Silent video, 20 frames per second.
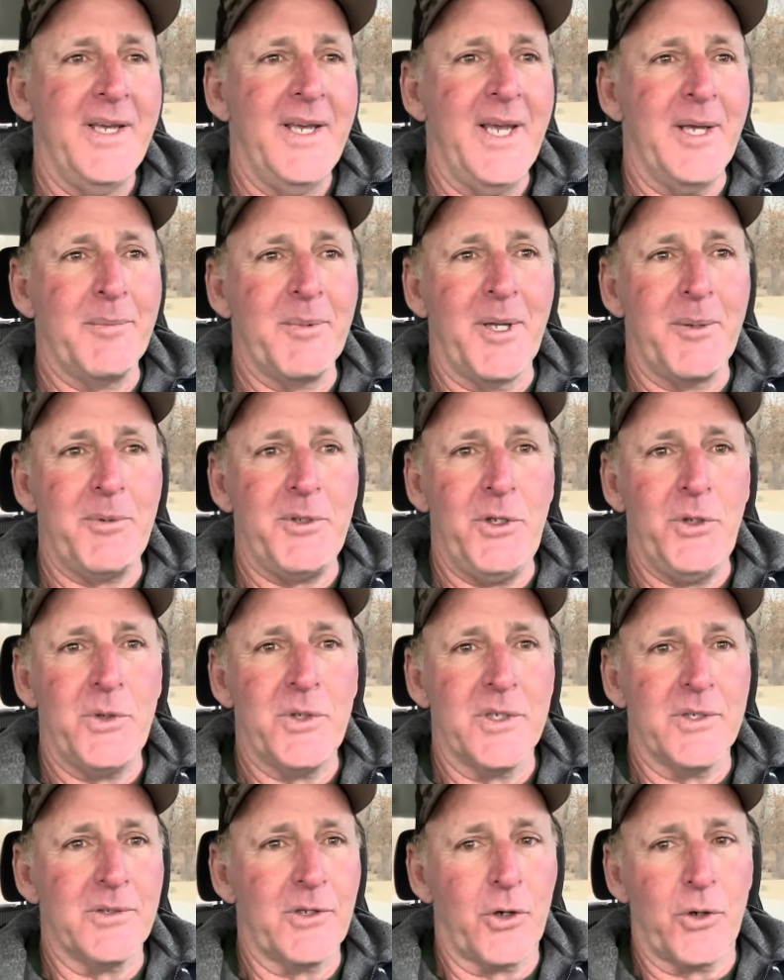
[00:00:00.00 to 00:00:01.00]
and maybe you
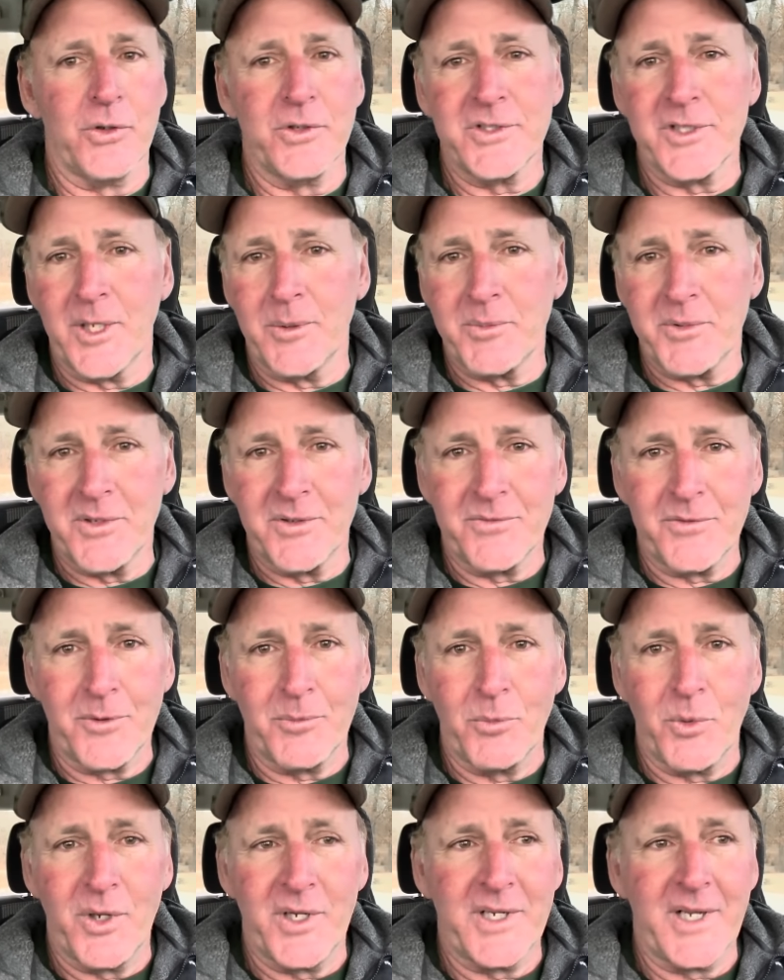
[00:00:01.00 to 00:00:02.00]
can learn something
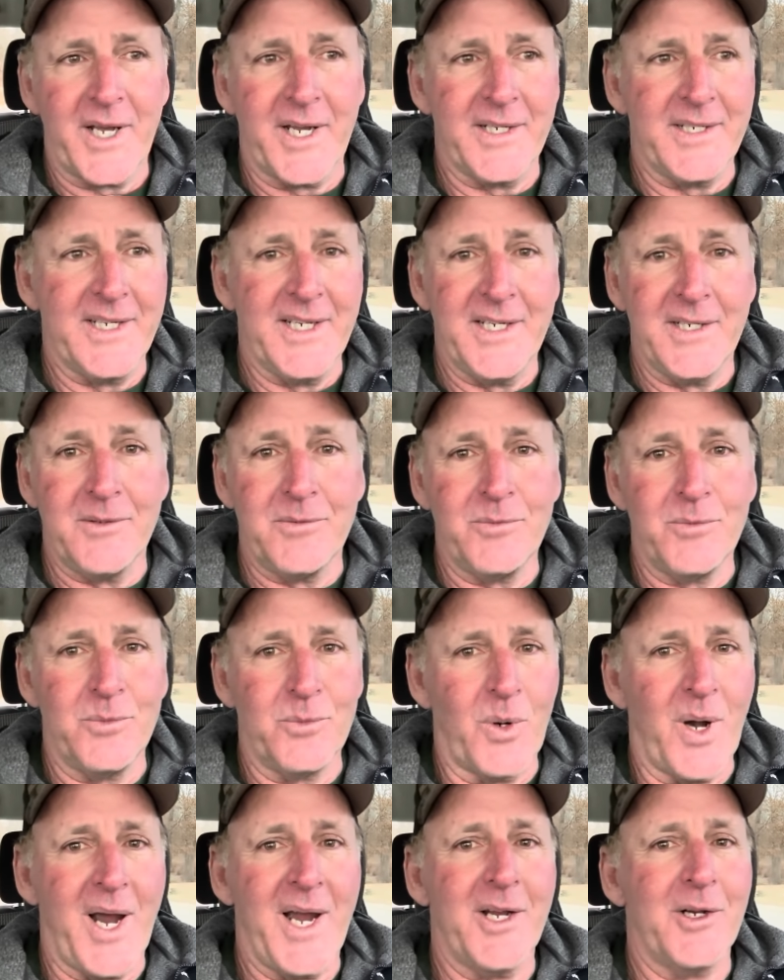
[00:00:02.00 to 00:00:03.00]
from what I did
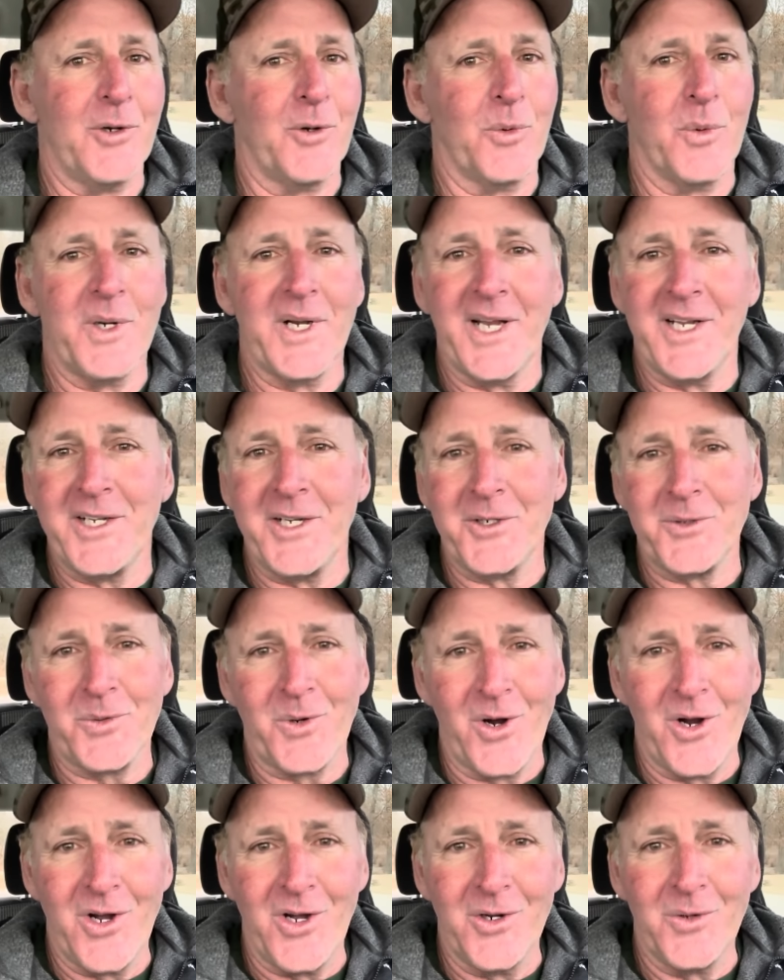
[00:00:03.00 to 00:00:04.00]
right or what I did
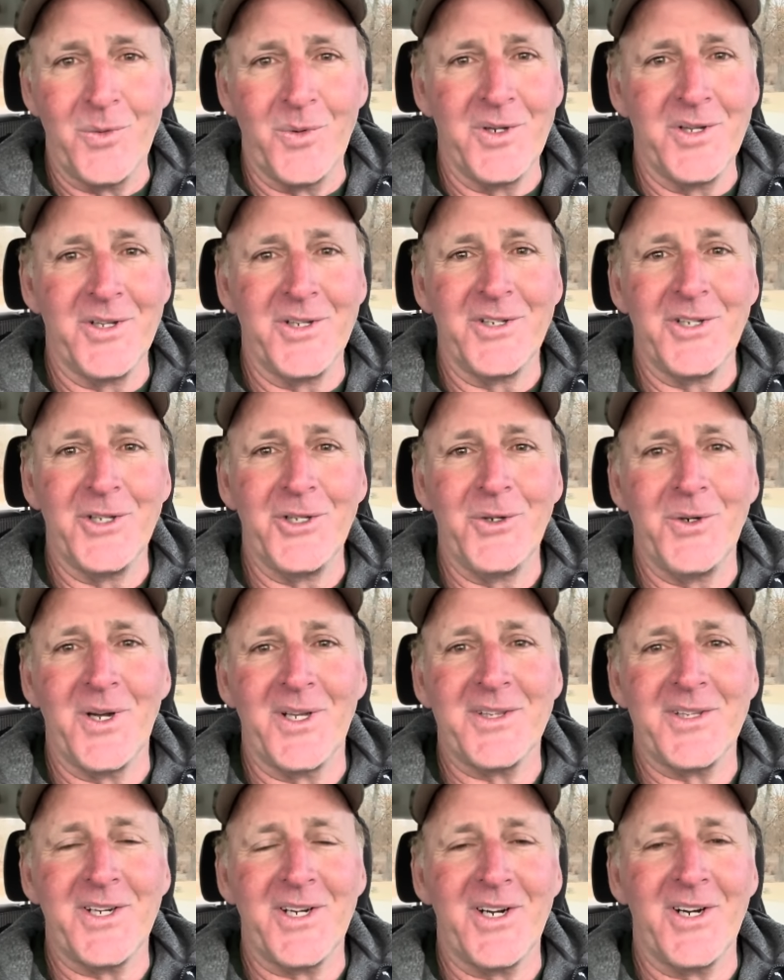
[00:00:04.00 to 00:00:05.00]
wrong, one of the two
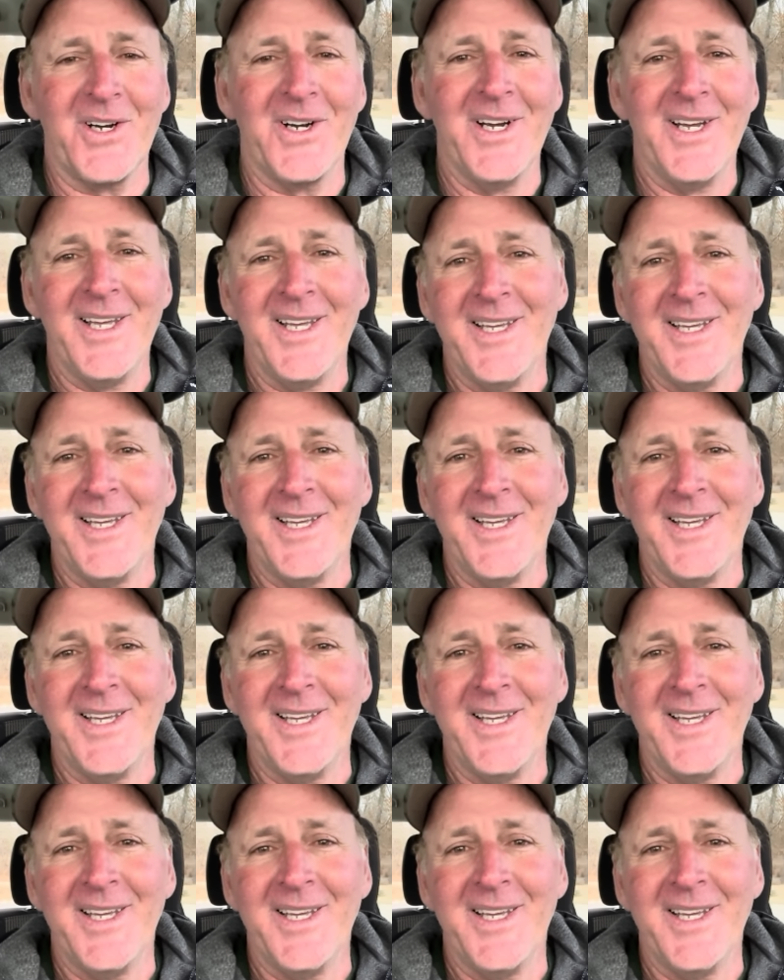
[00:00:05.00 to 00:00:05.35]
out there.